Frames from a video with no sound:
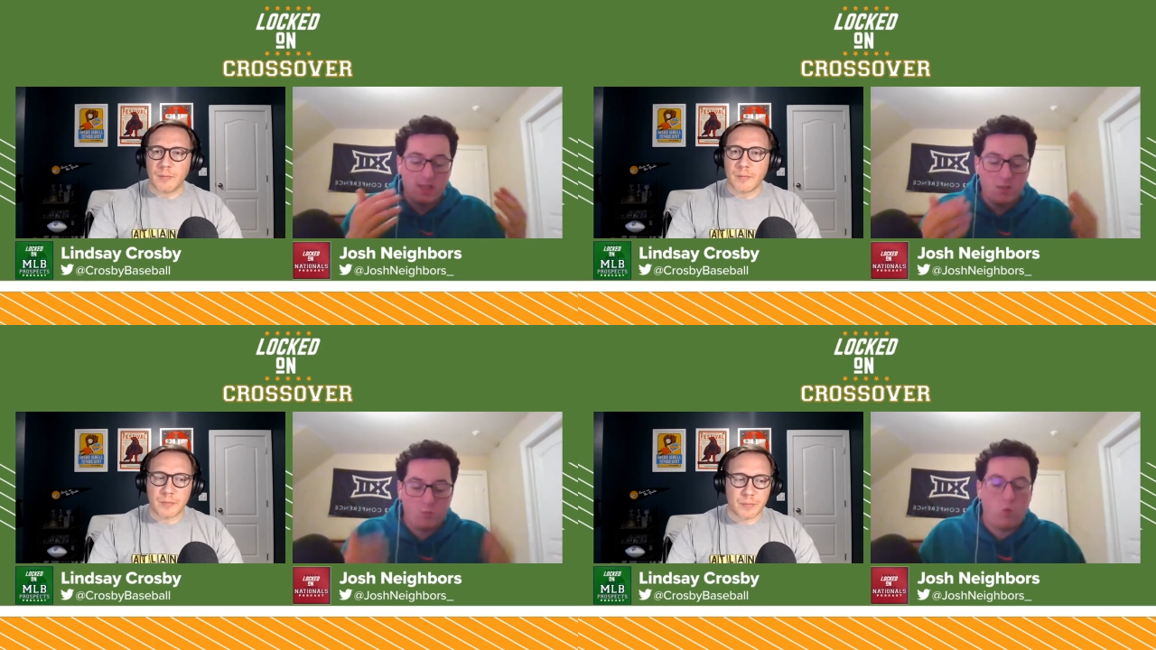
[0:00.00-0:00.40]

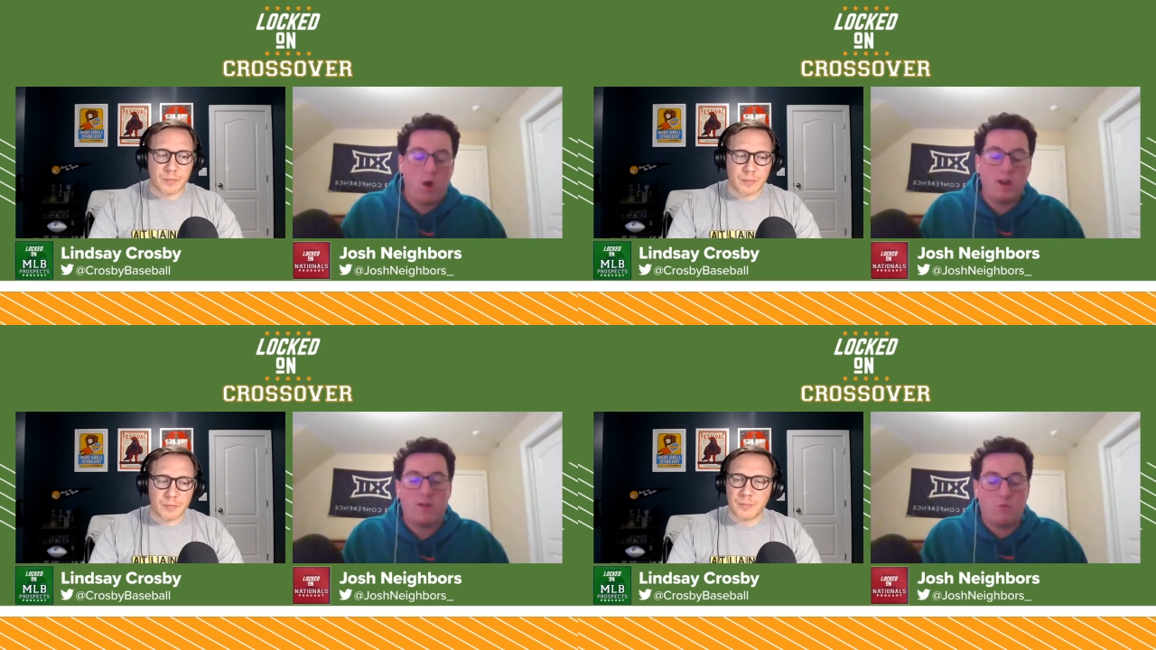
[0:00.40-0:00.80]

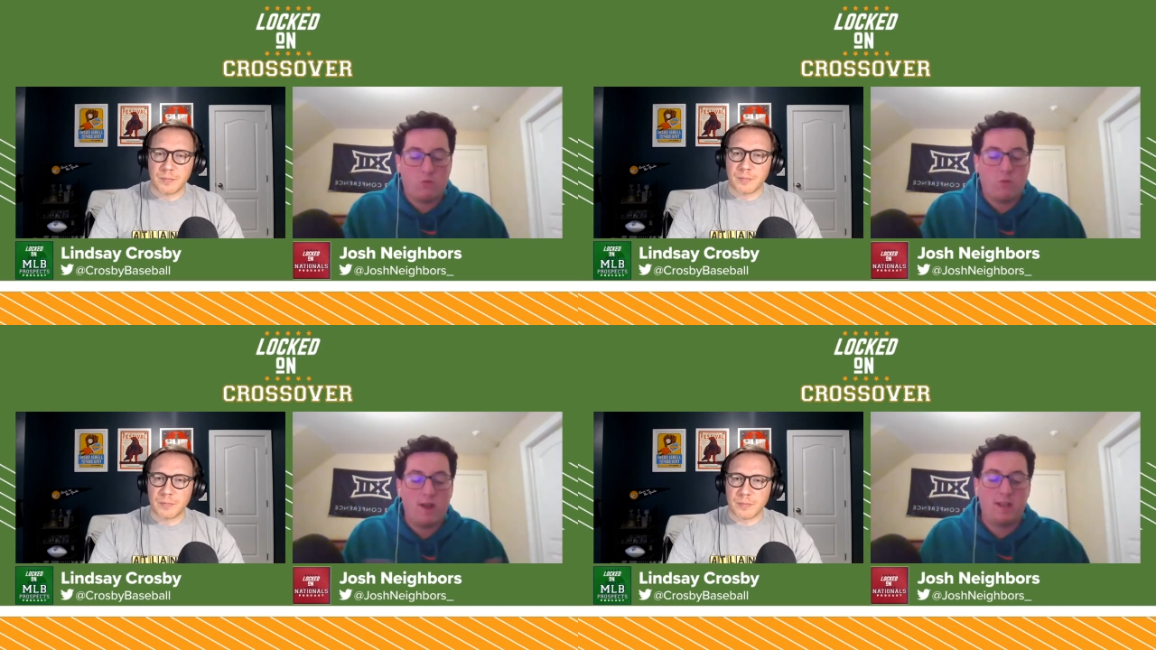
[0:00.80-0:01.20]
Speaker 1: what
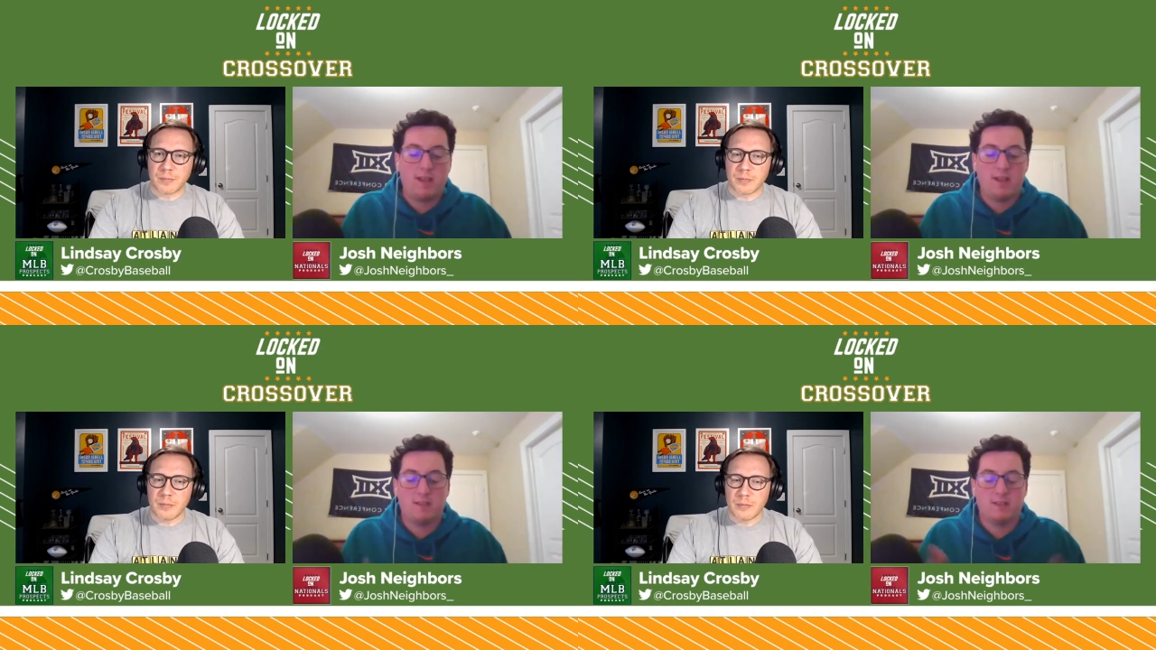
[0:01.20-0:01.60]
what
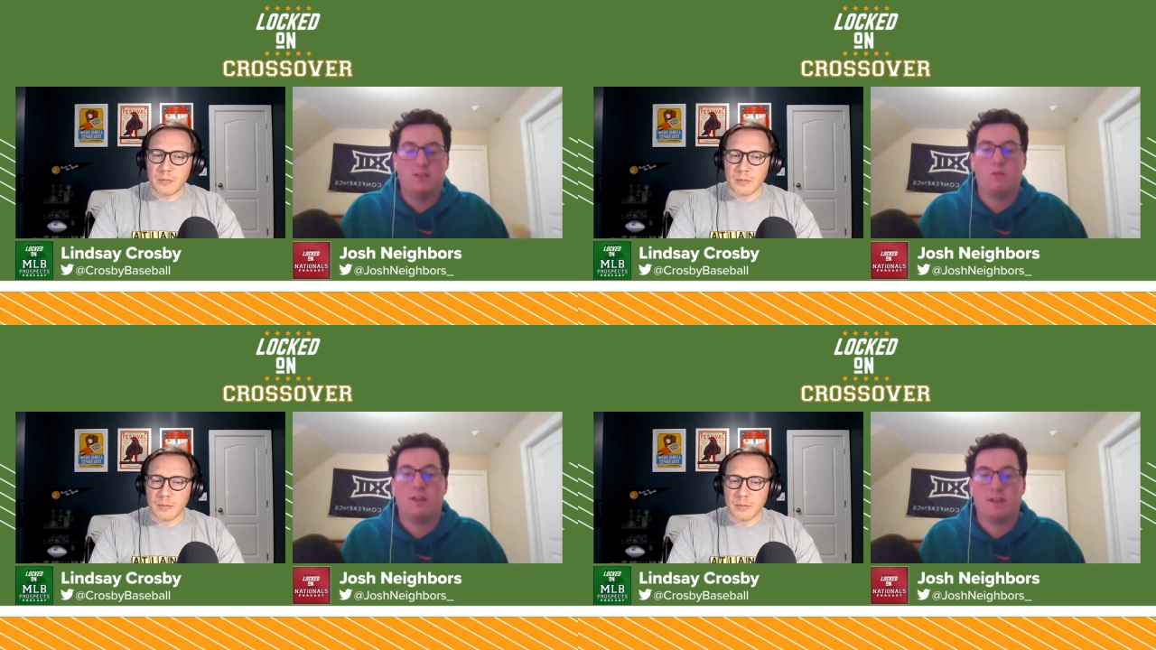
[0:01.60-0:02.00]
he is
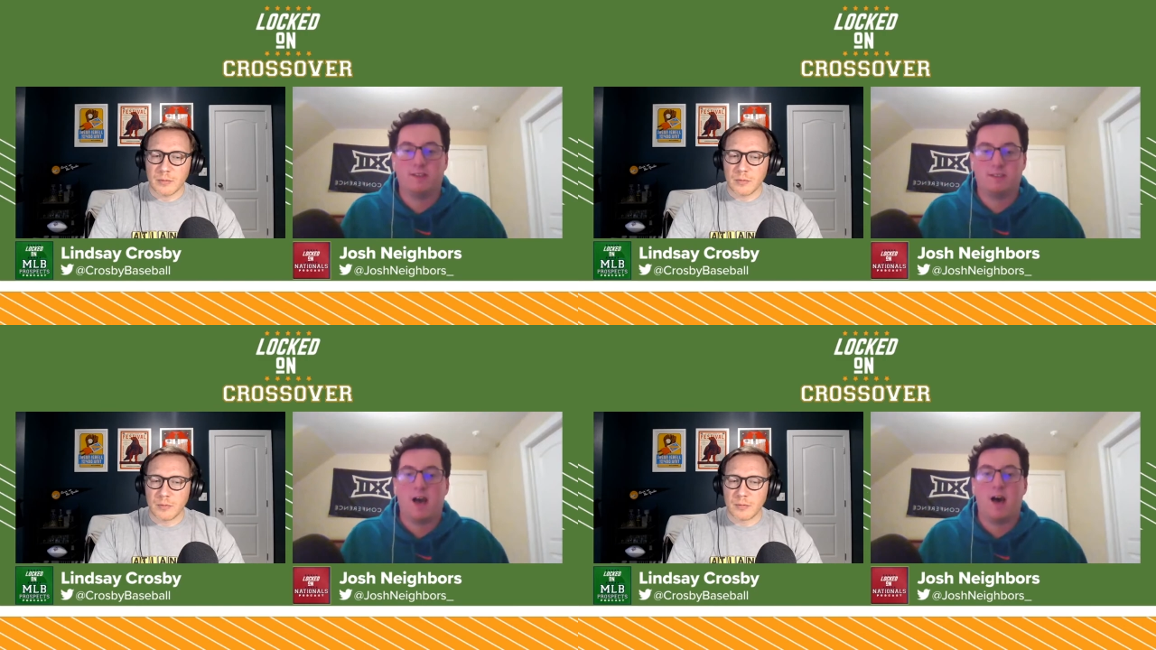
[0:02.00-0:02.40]
doing
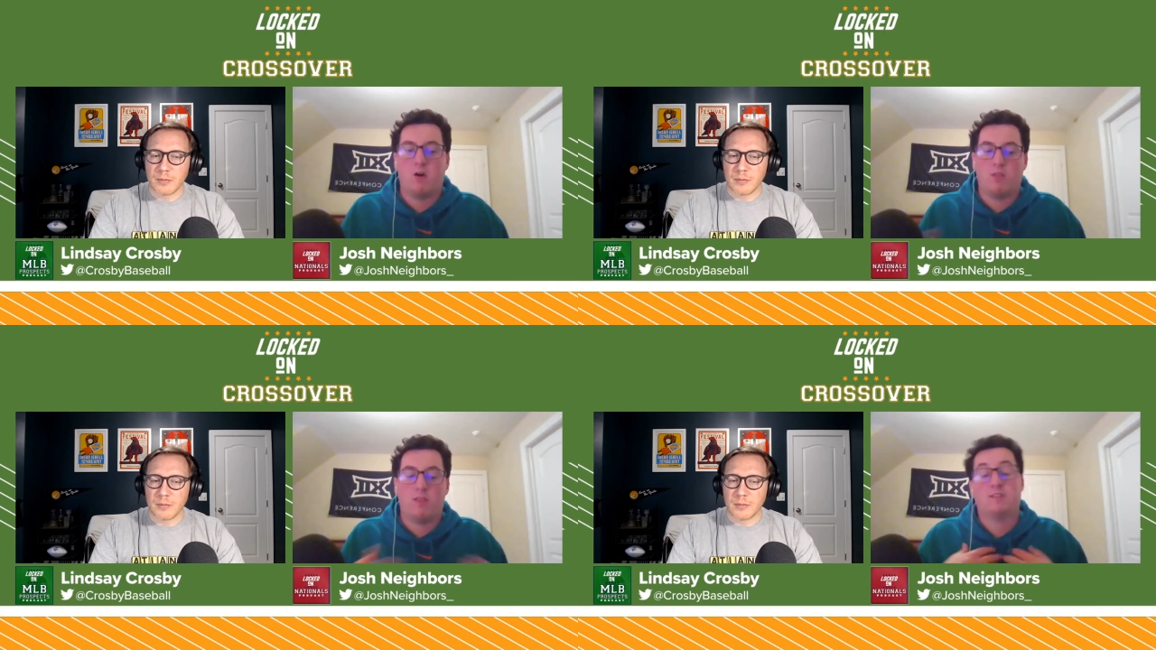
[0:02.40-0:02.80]
is not
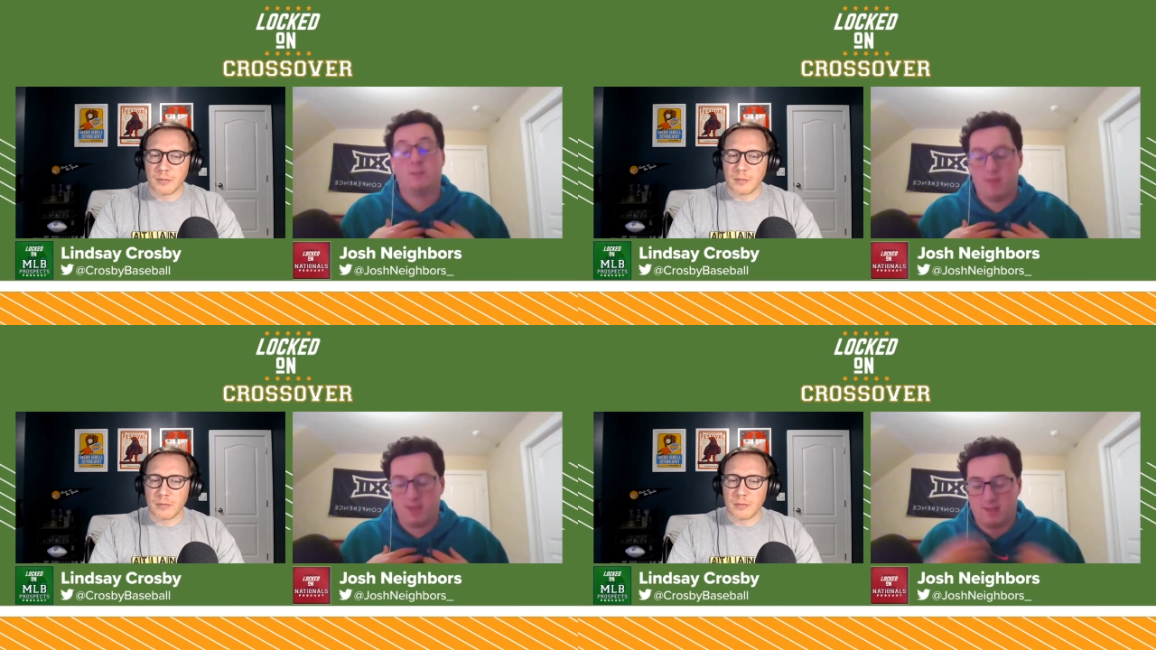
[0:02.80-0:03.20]
on
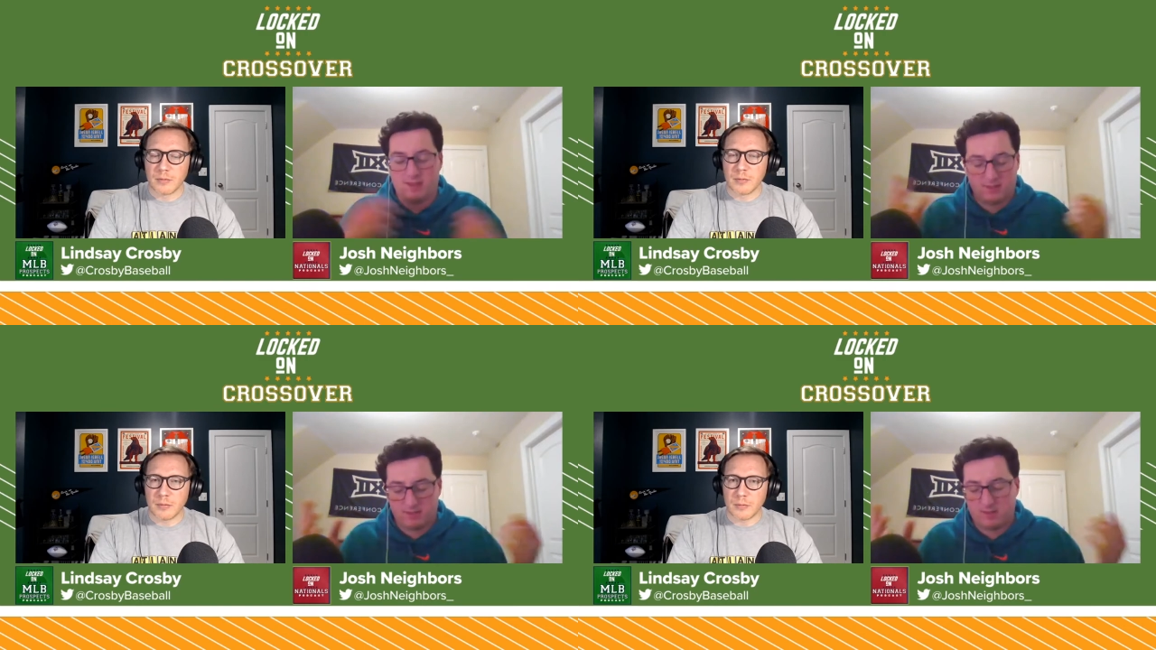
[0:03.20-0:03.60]
to me
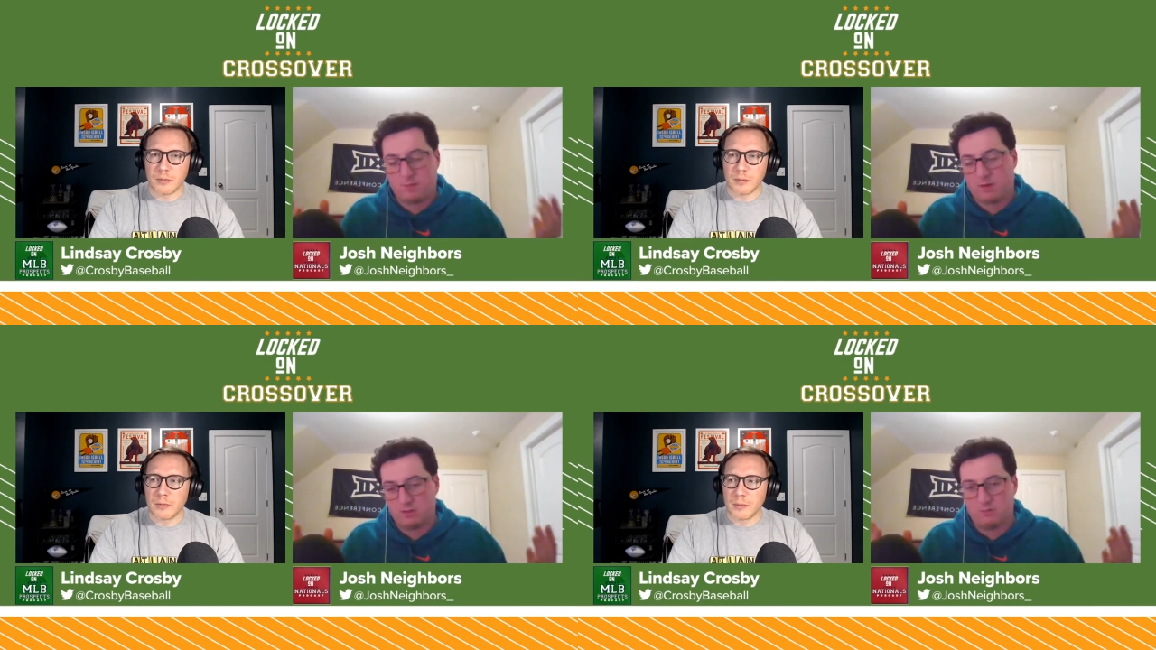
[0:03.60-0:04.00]
this is
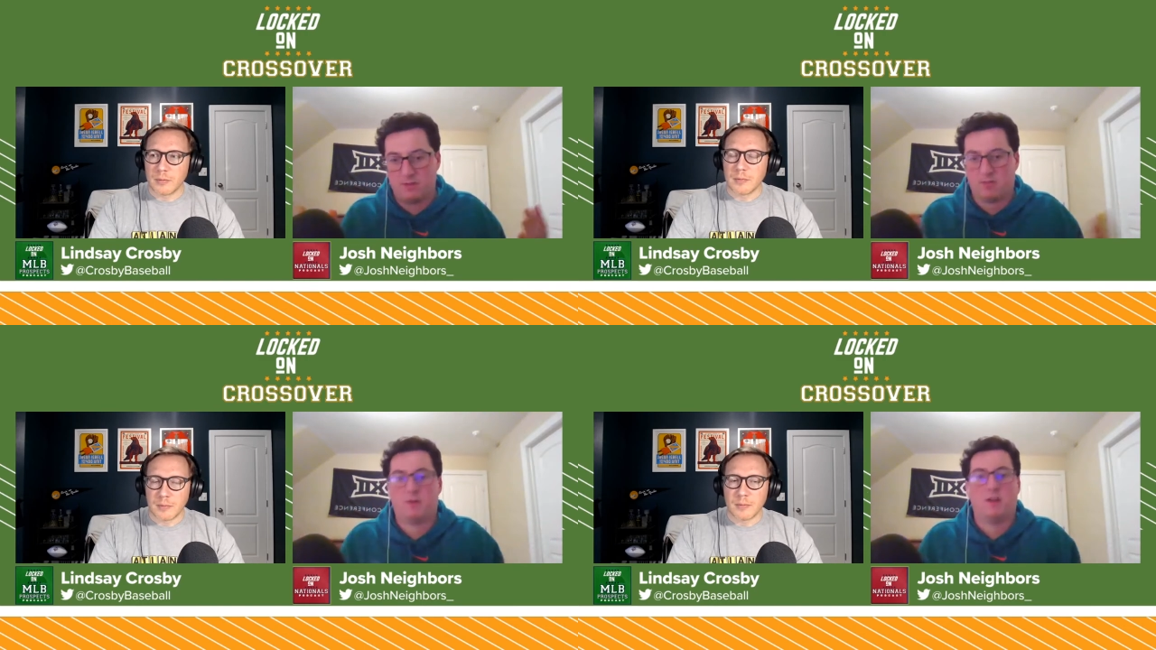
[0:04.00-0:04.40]
personal
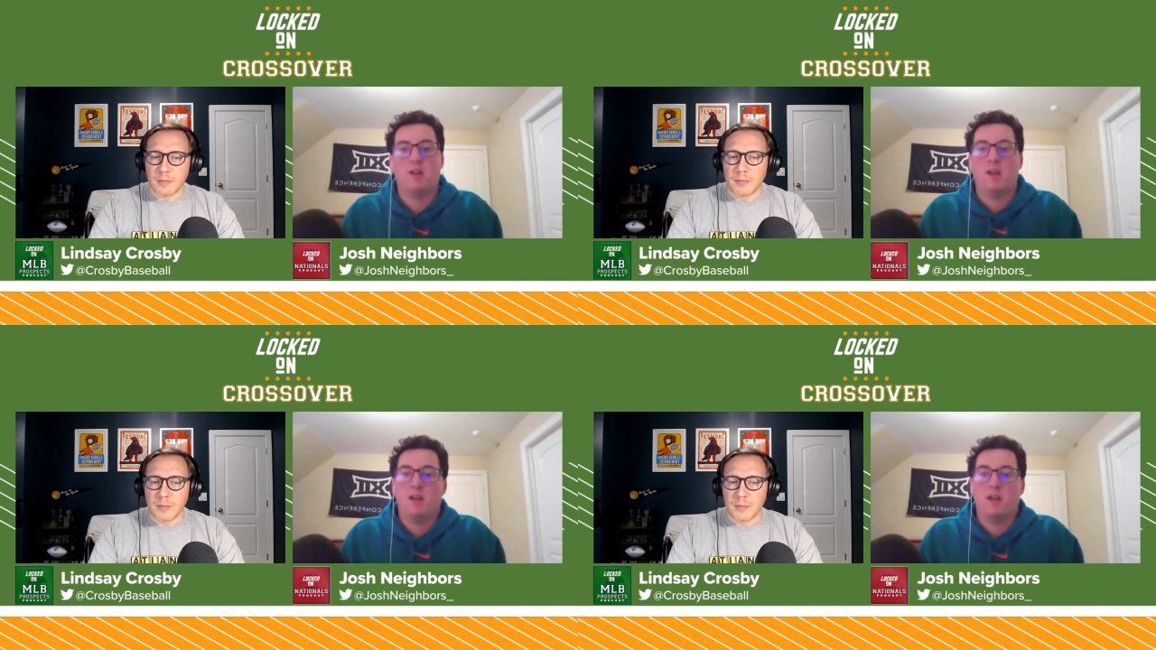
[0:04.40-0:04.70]
opinion but